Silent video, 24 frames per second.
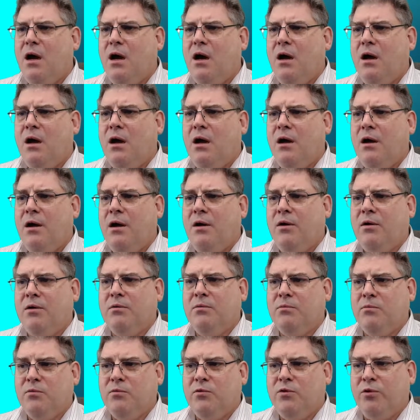
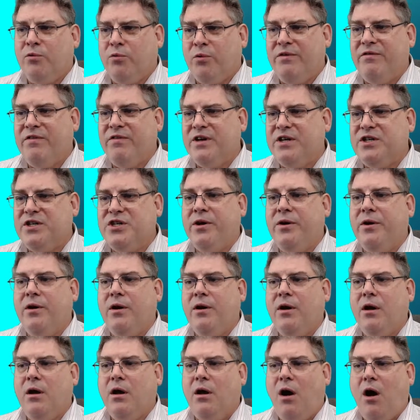or the revision,
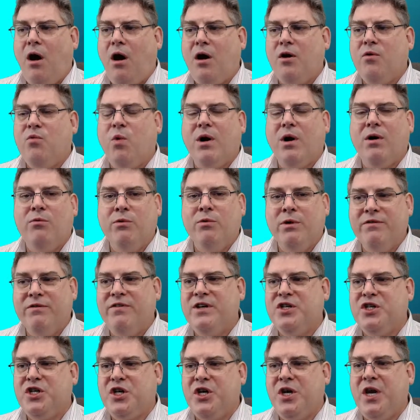hardware
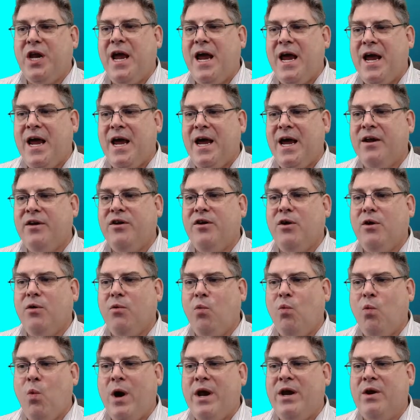revision, and
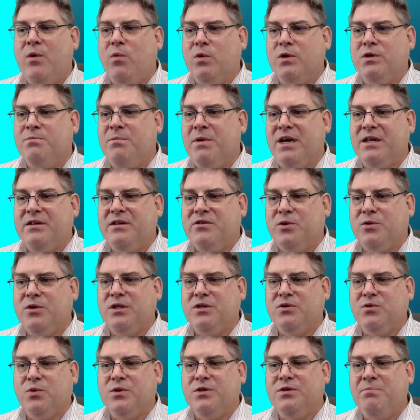when it was made. So
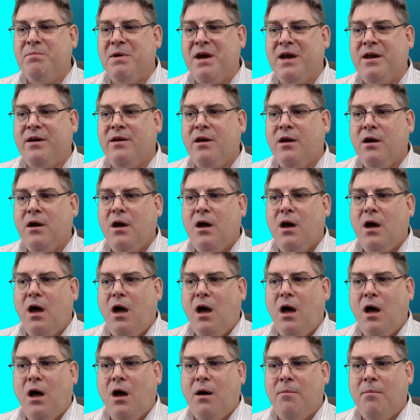this was made
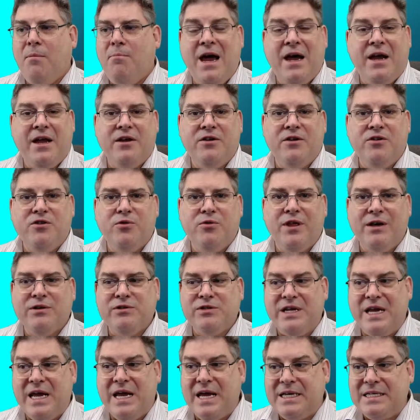back in
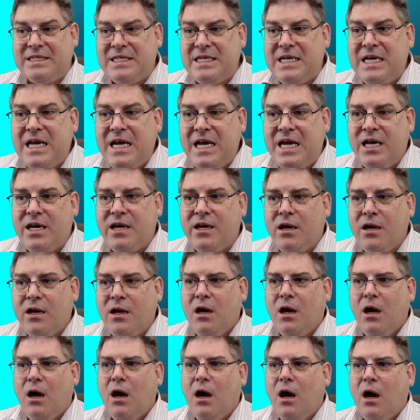2018.
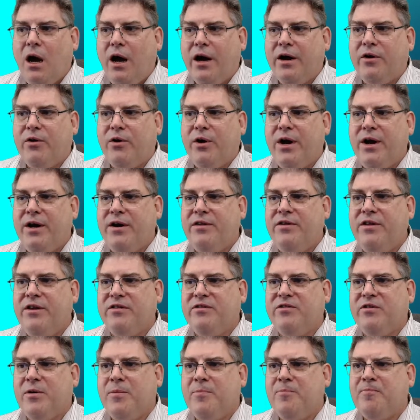I created
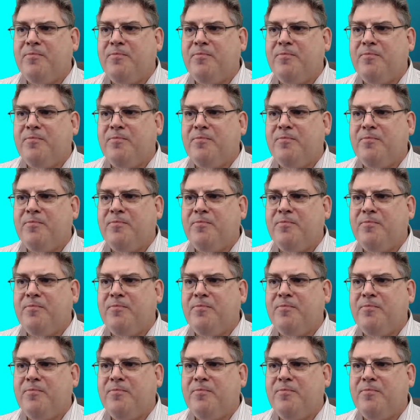this,